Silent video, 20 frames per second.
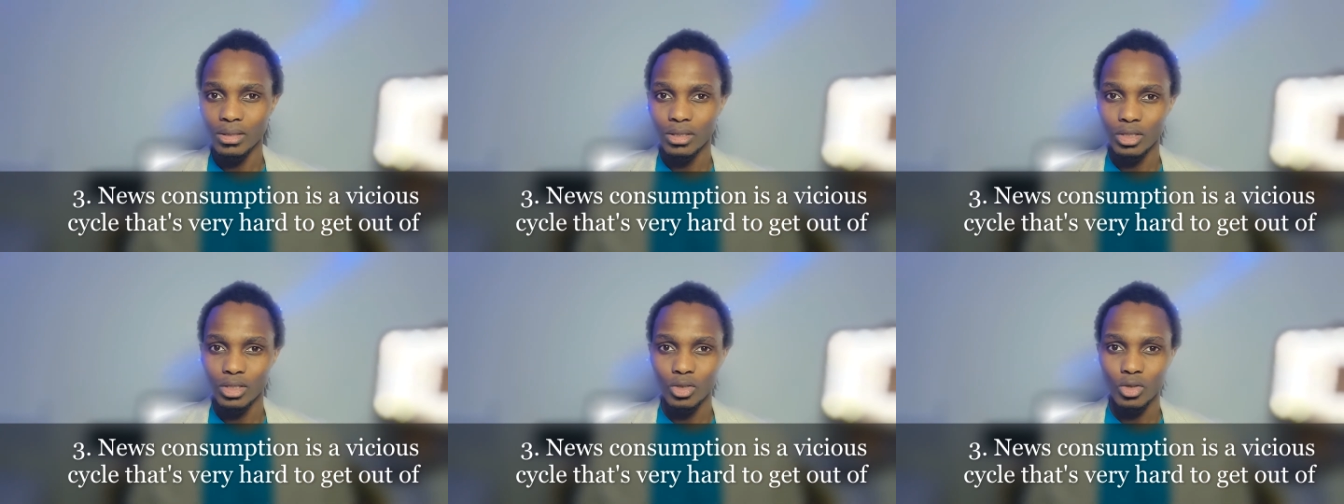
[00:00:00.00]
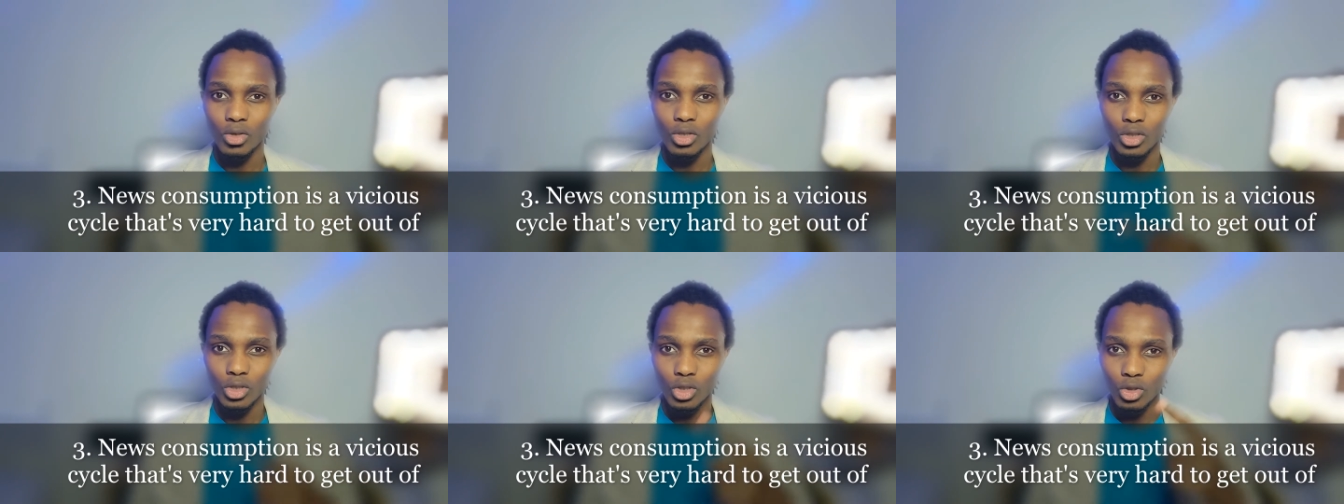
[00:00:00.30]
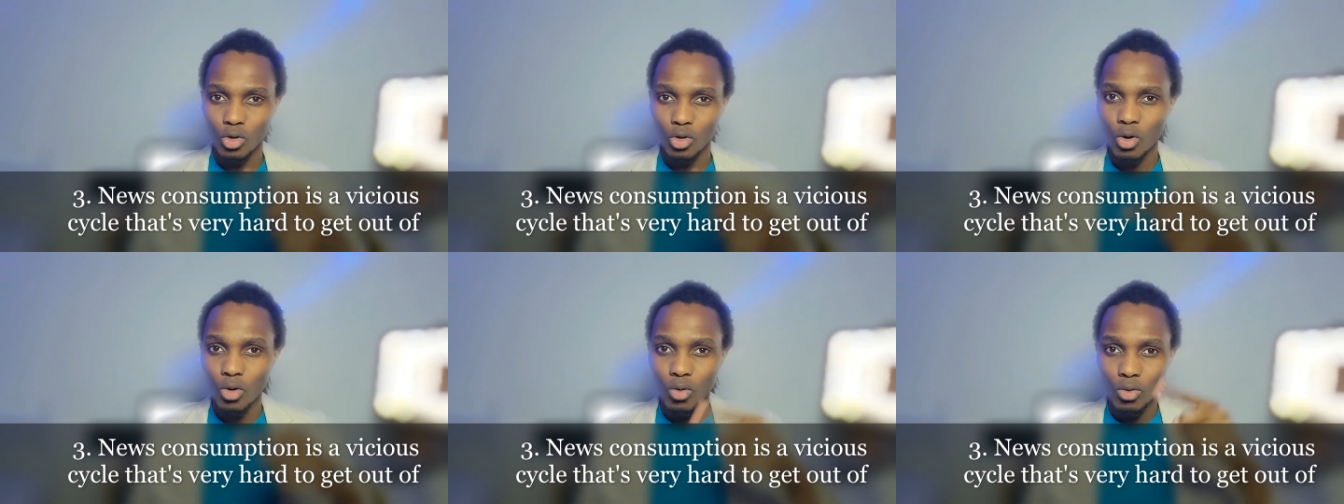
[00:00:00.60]
You
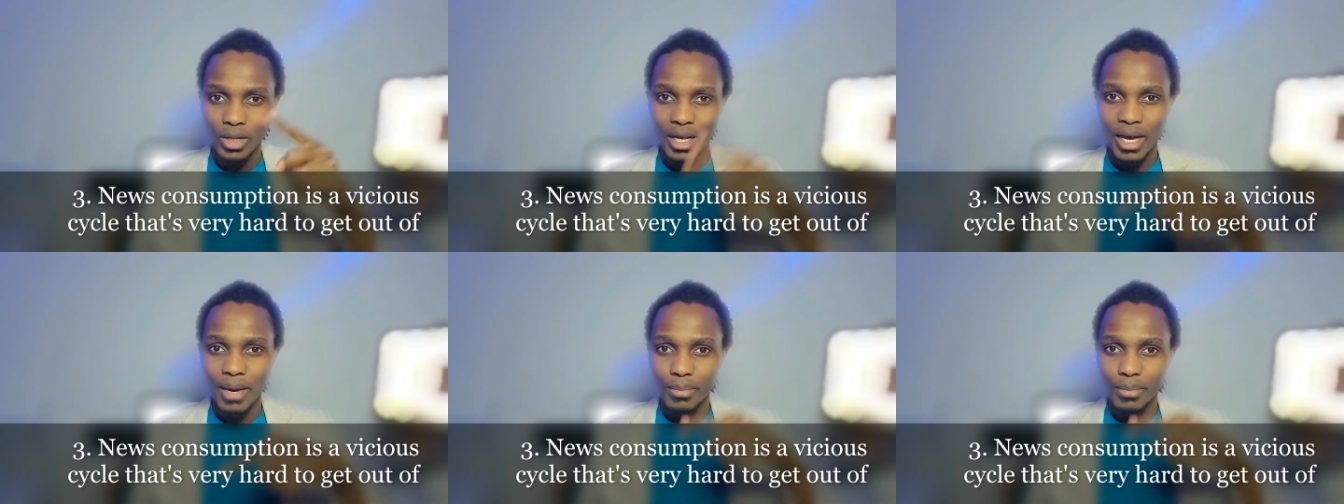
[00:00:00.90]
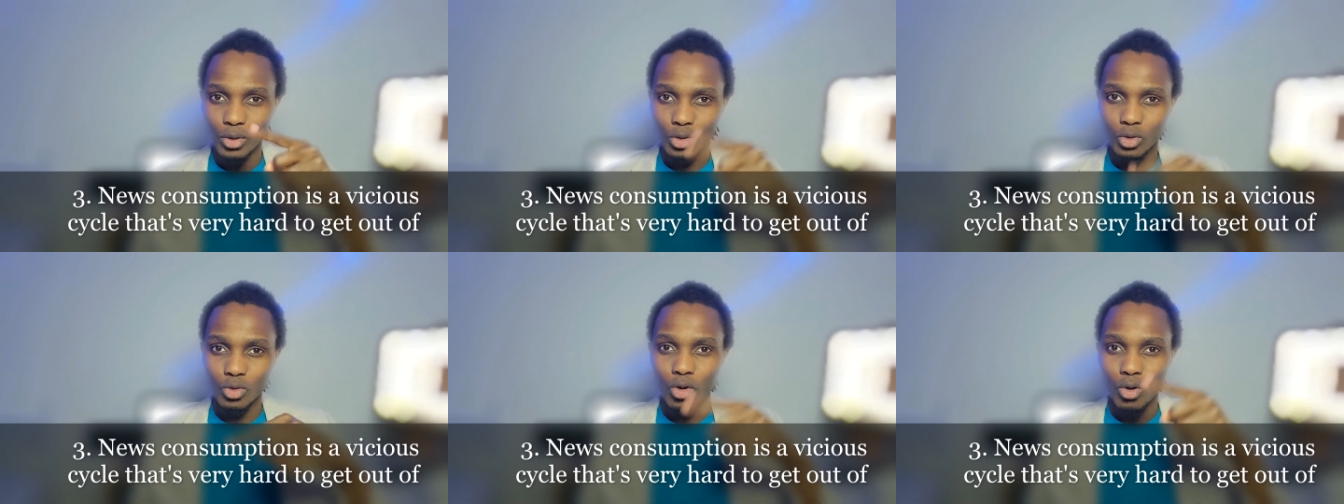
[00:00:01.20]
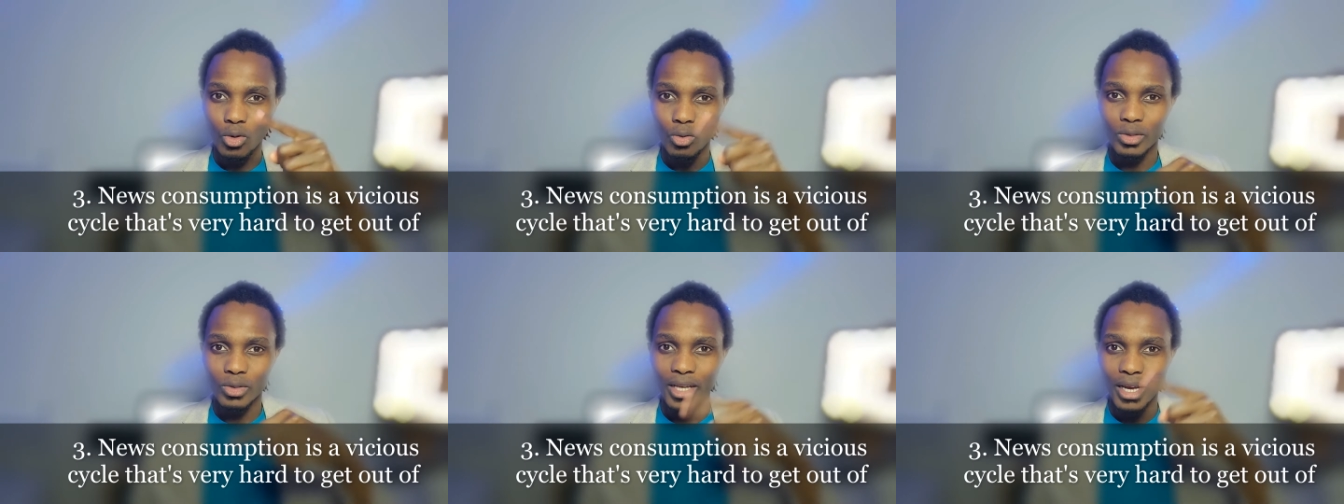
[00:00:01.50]
scroll up, you
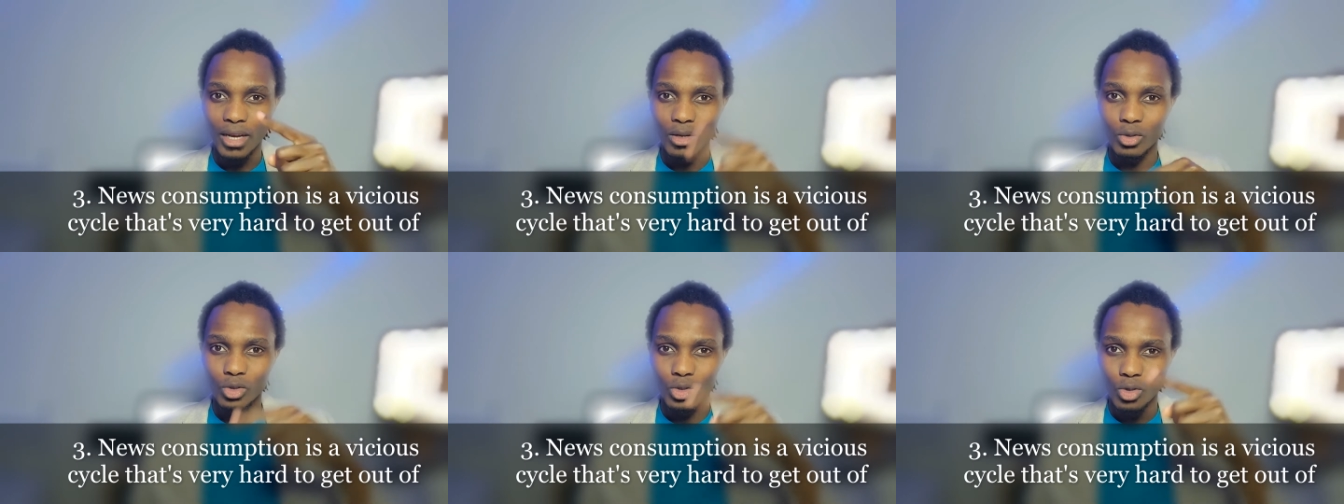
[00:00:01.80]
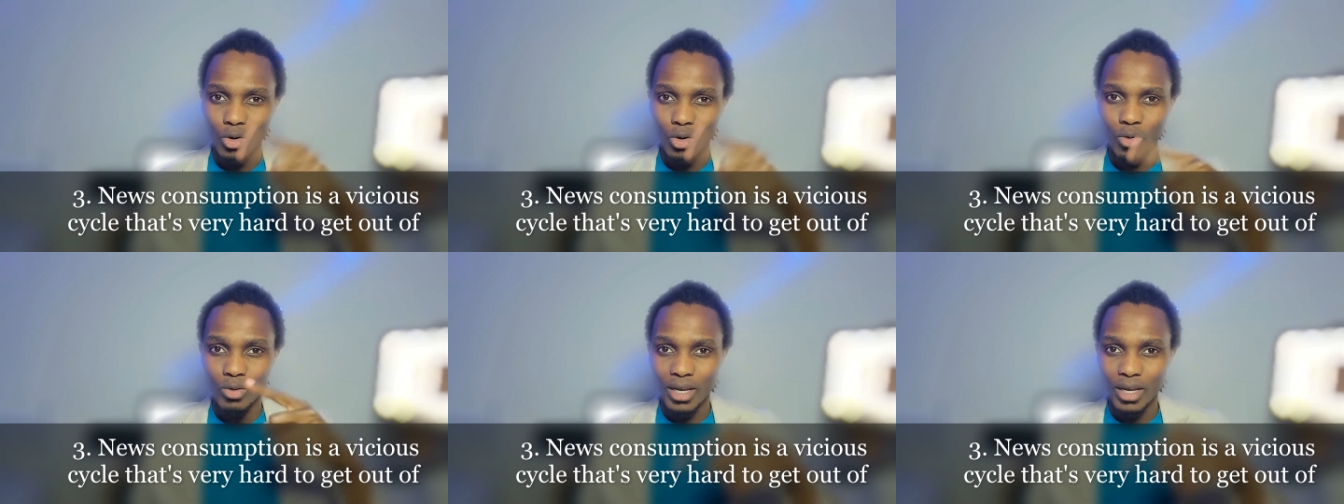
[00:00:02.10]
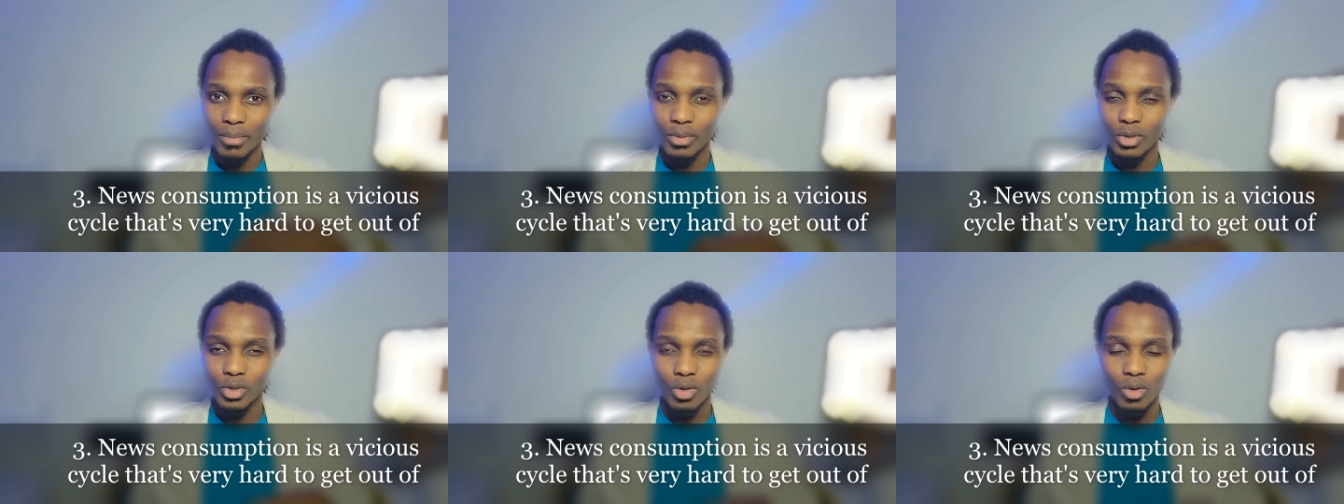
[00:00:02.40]
scroll down, you scroll up,
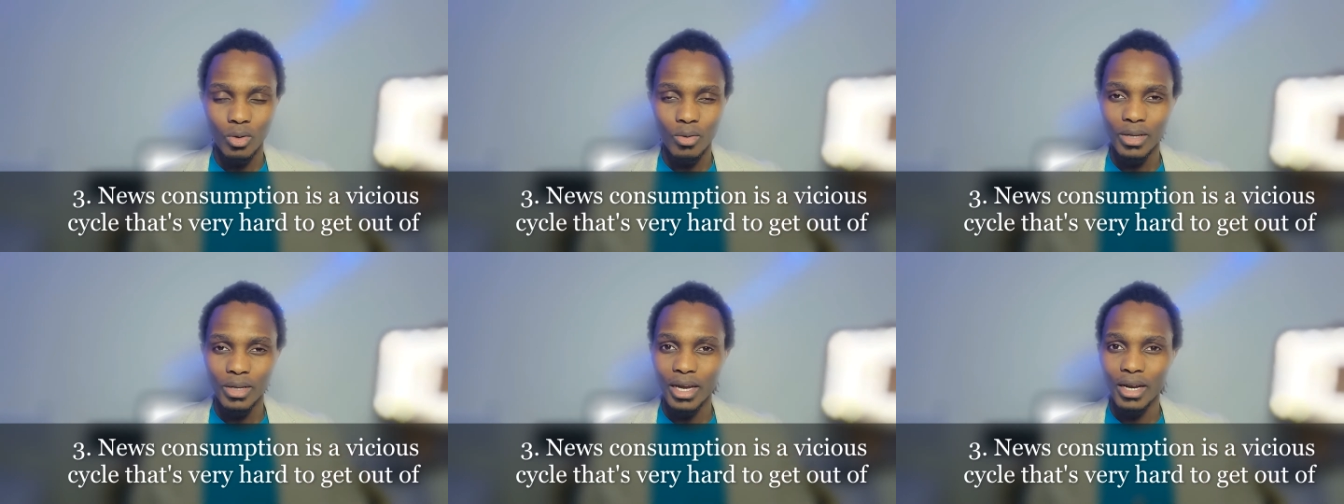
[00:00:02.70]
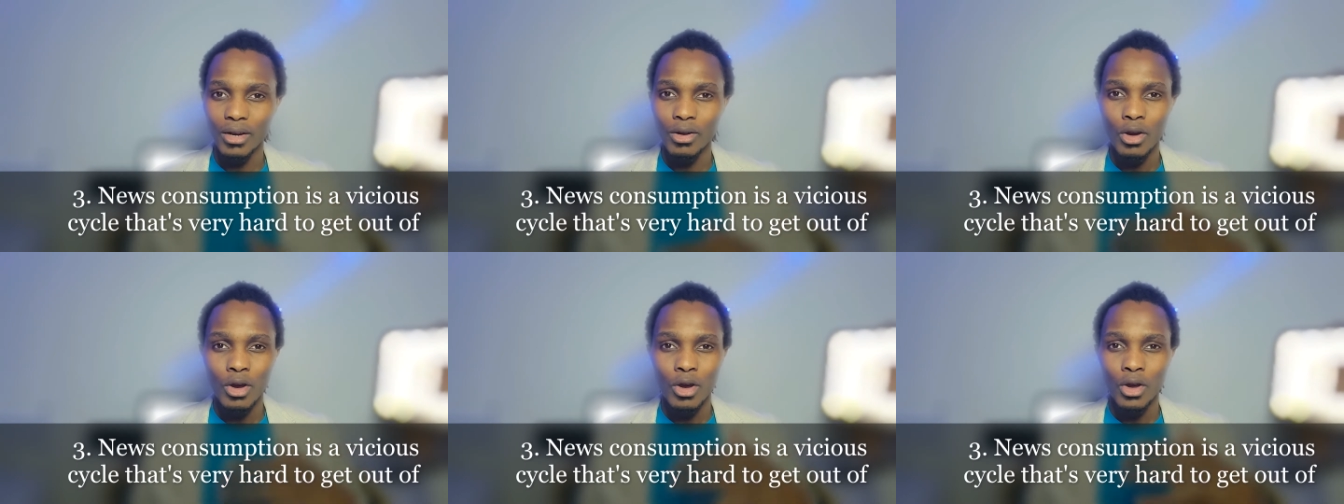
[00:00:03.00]
you scroll down.